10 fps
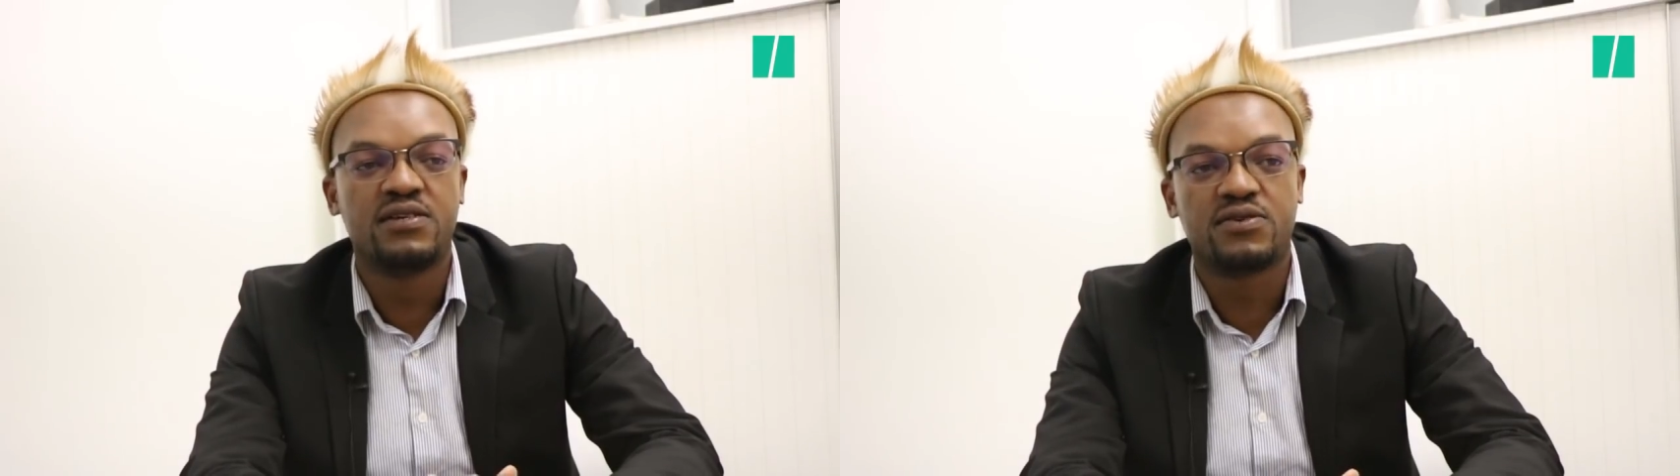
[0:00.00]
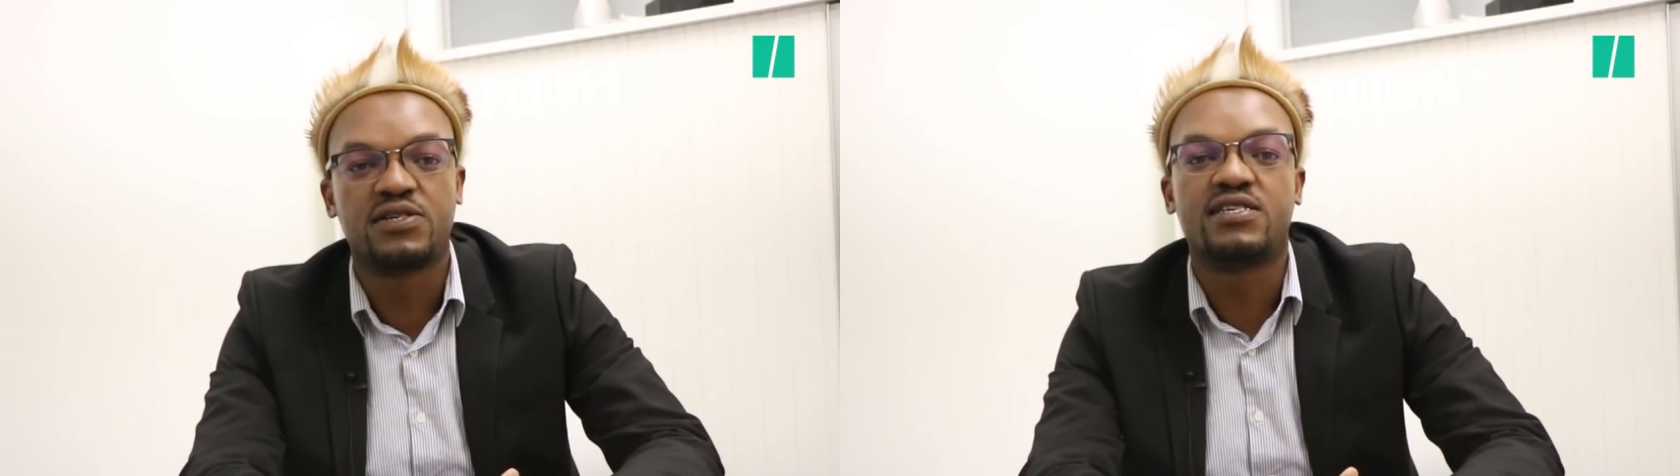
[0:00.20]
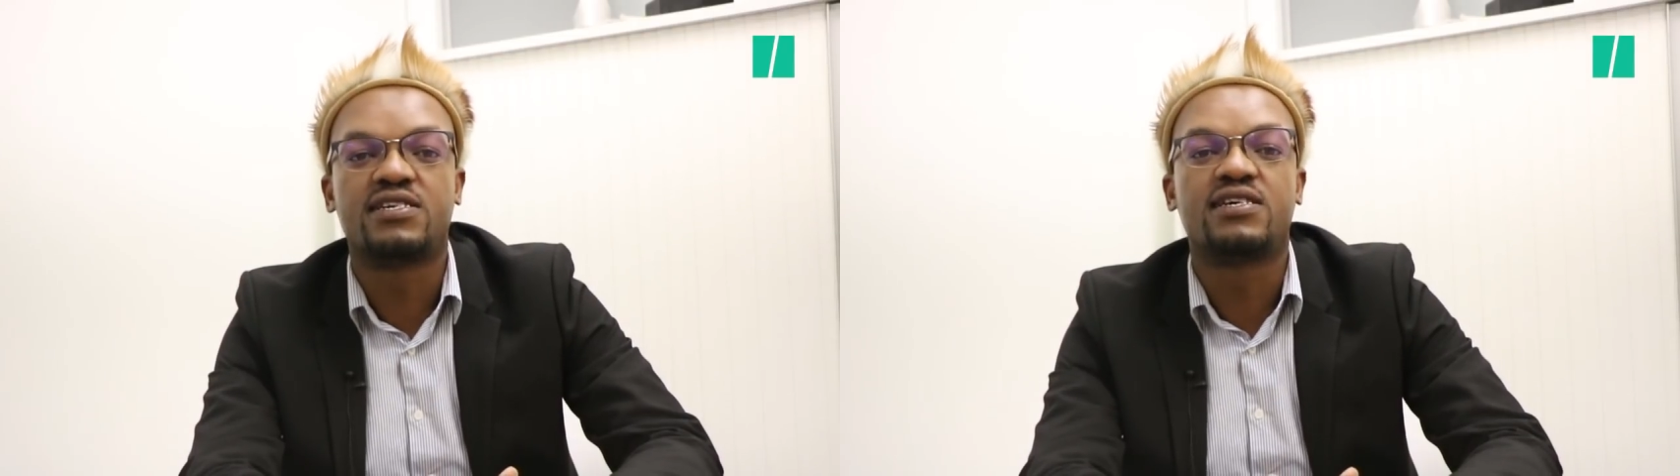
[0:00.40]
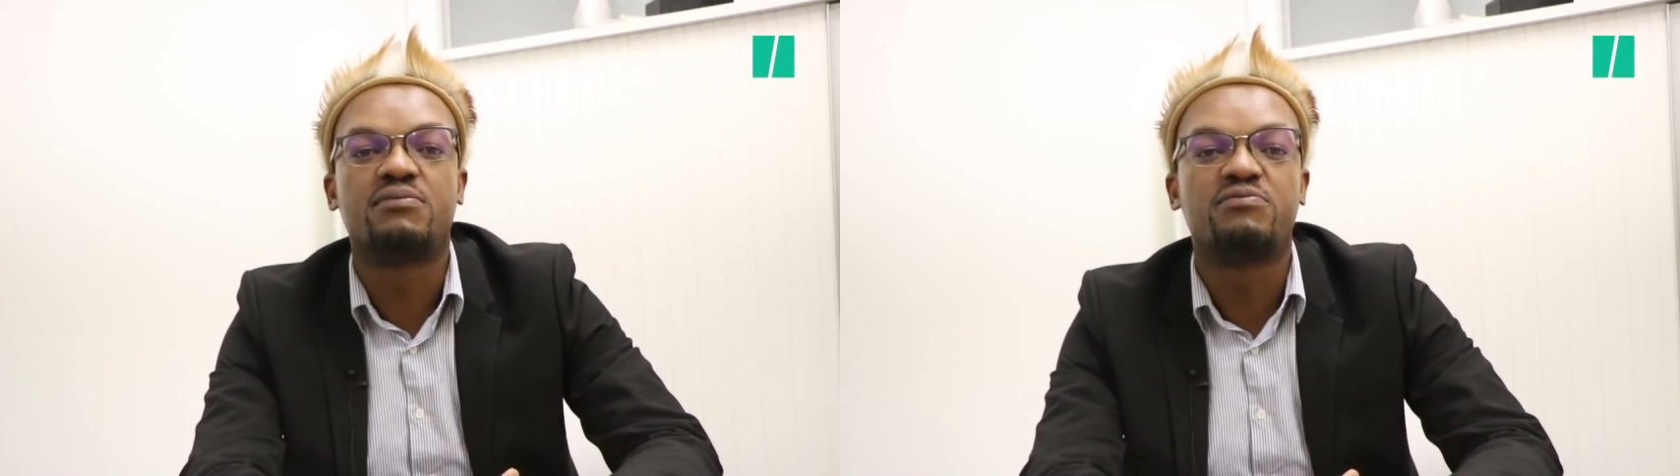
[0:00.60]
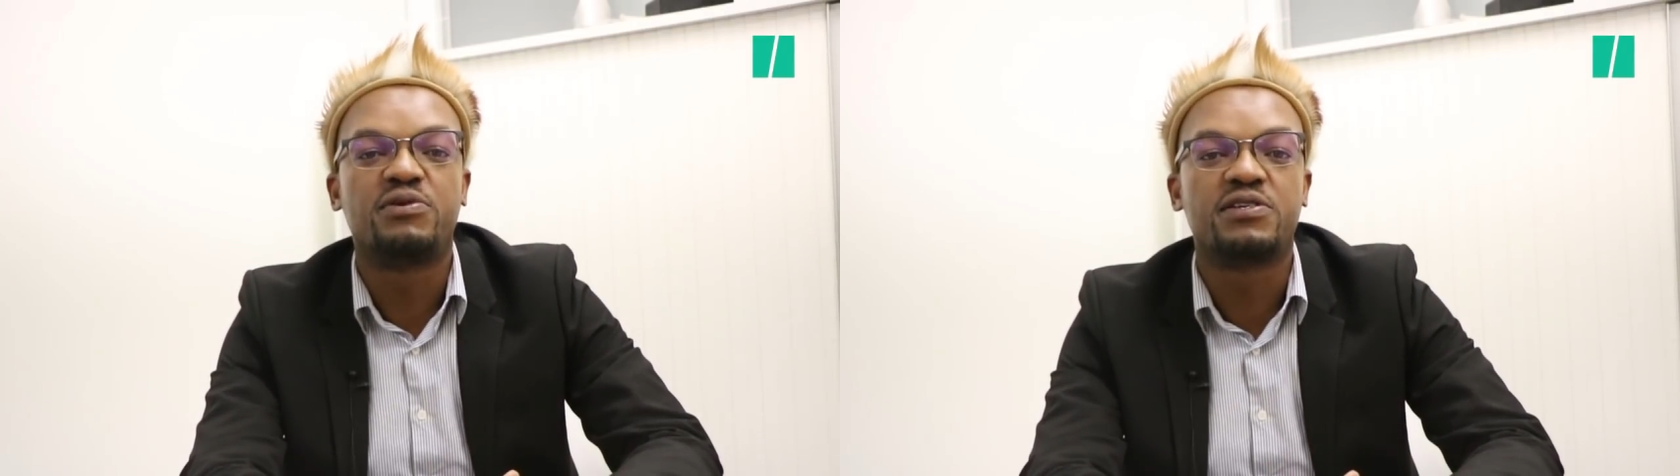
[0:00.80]
So she's the
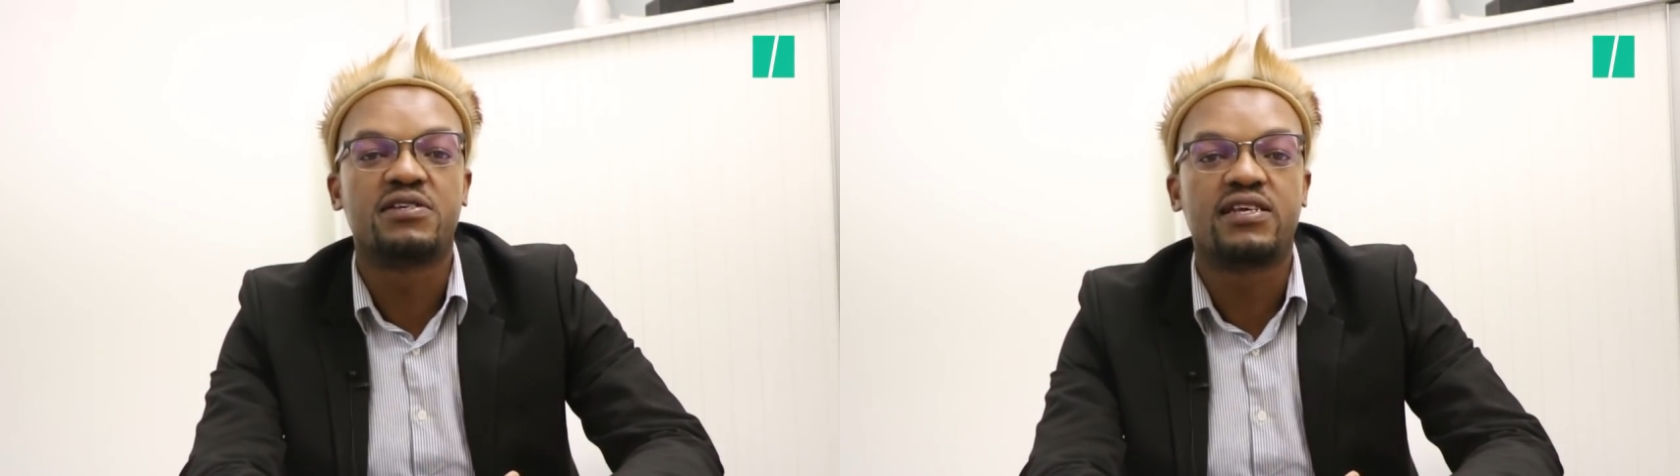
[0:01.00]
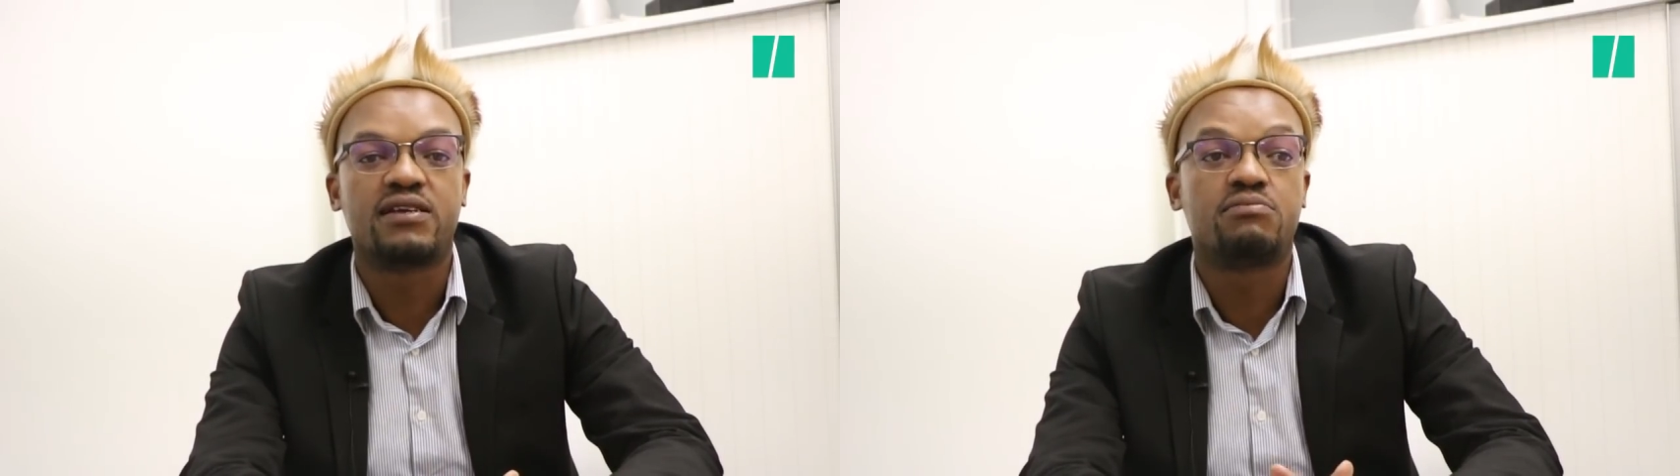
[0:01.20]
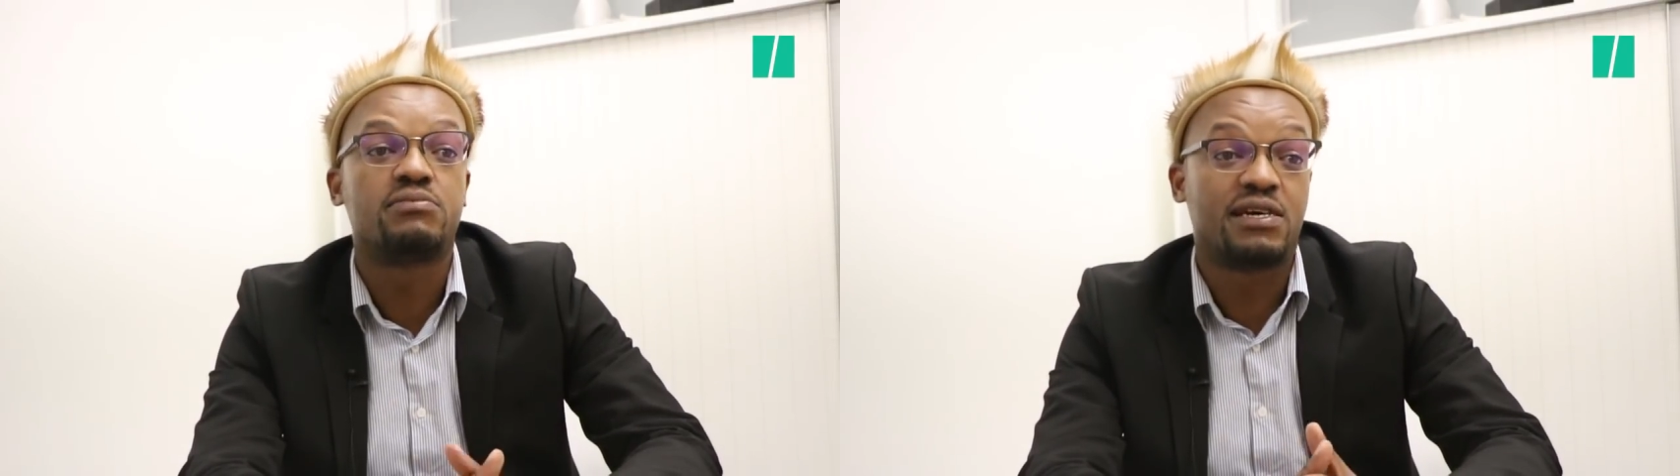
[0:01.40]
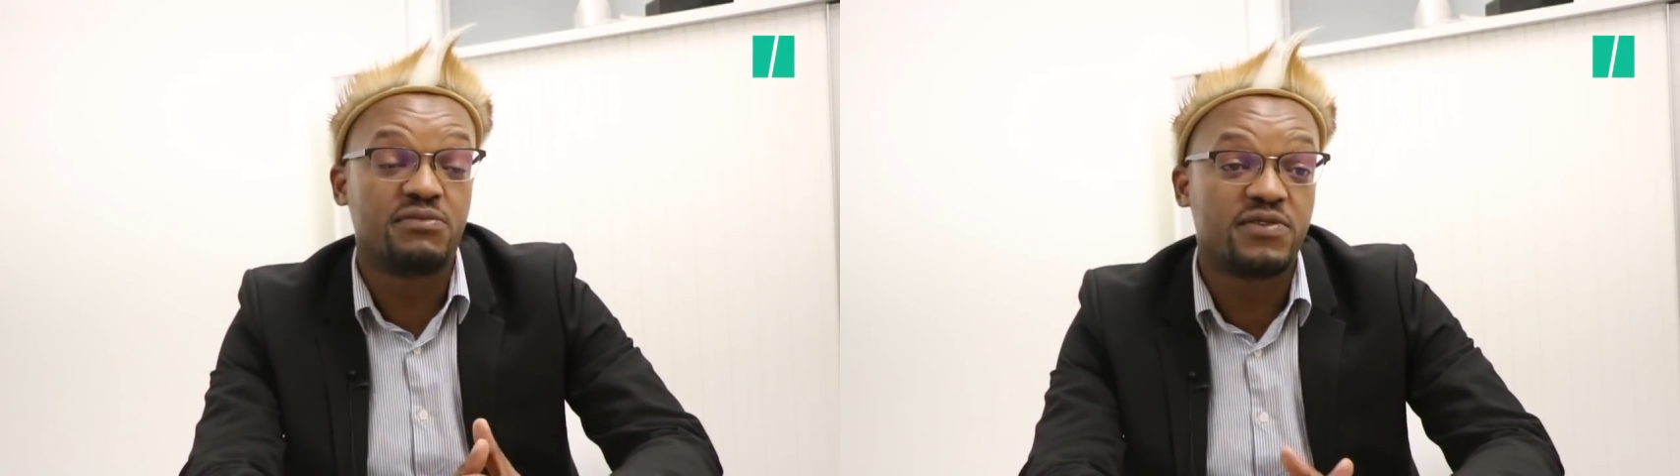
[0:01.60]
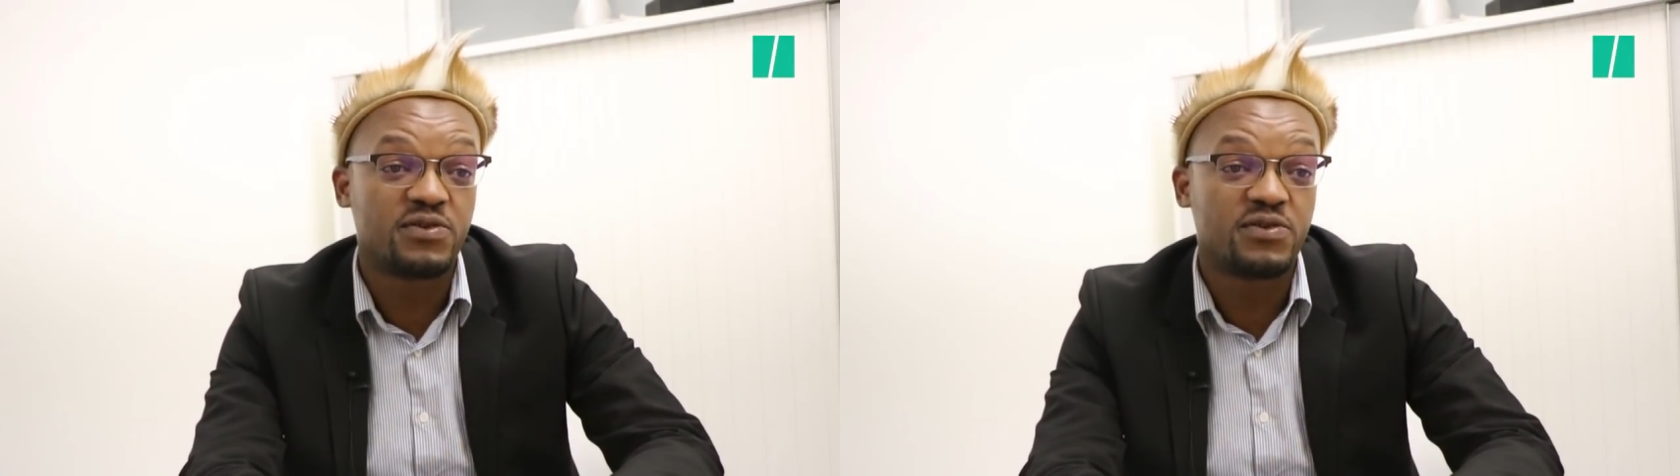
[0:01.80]
type of person that some of